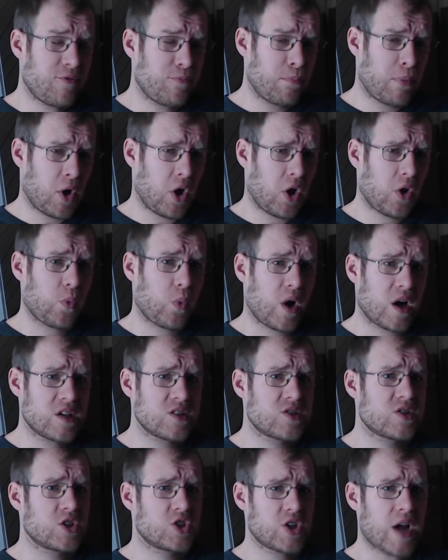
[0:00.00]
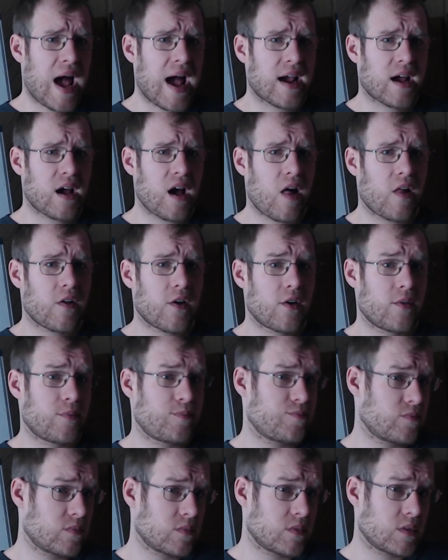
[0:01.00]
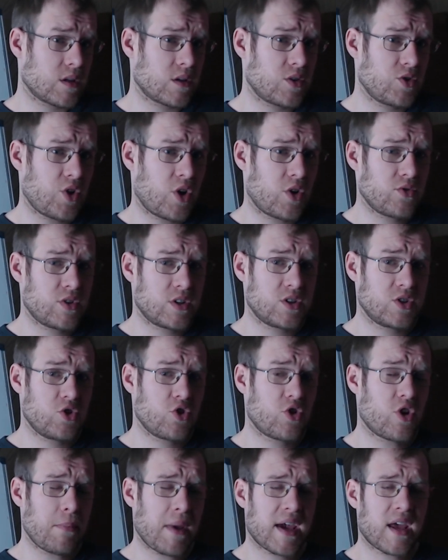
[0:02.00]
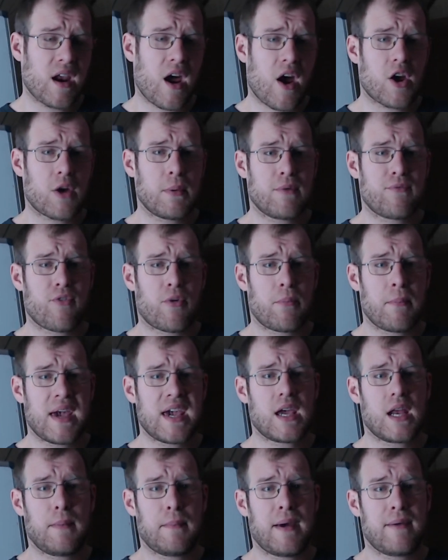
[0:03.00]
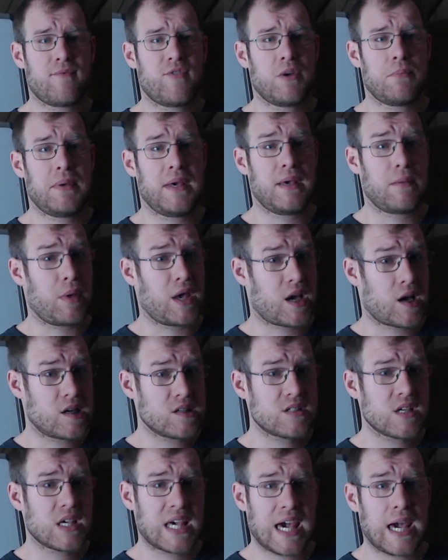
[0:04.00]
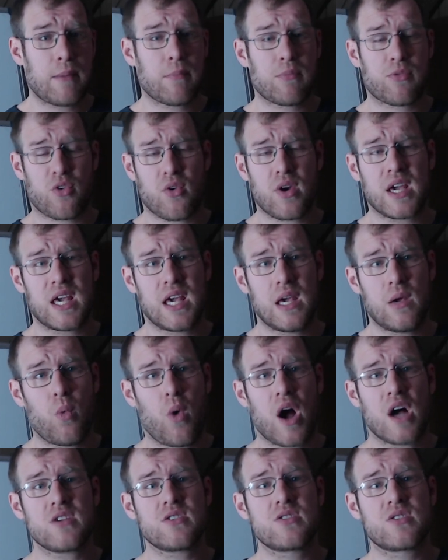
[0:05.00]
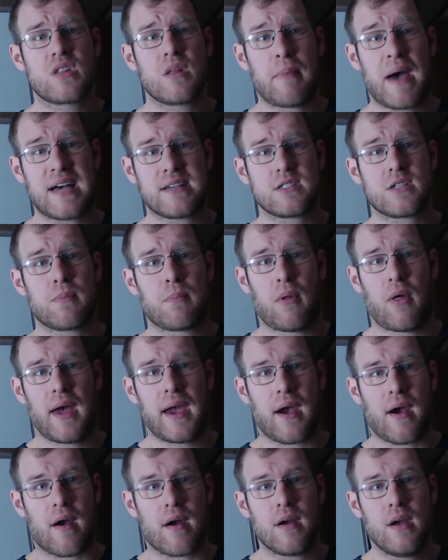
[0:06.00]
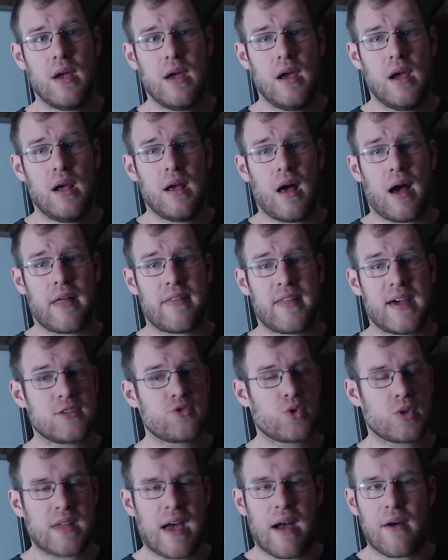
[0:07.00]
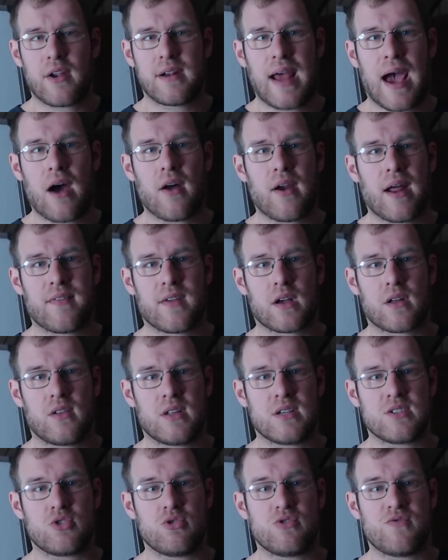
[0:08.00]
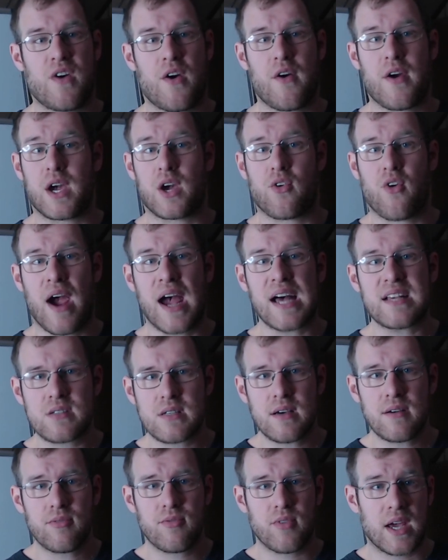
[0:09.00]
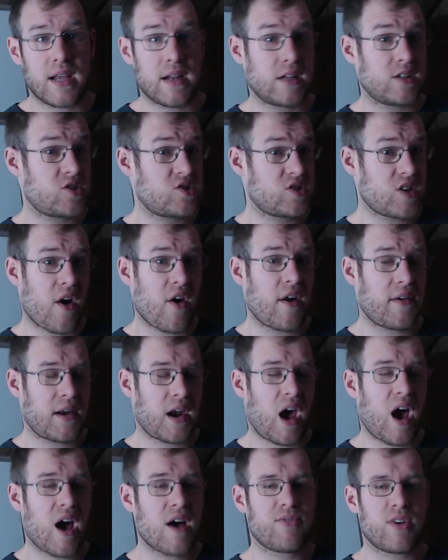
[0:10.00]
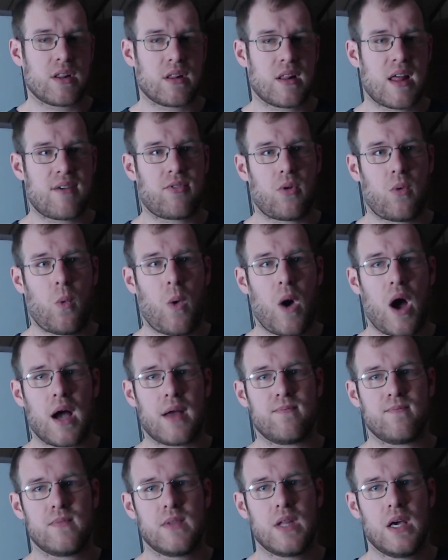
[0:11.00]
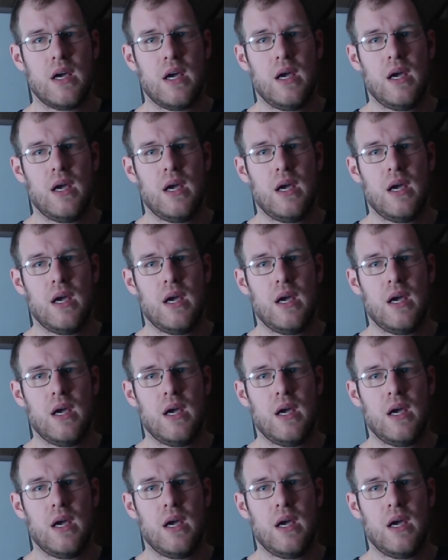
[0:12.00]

if Bull was the shot caller, you know, you can make an argument for making him M V P, because in game three he was the best player. Uh, that's without a doubt on the Callista. He was very aggressive, and it started off at level one.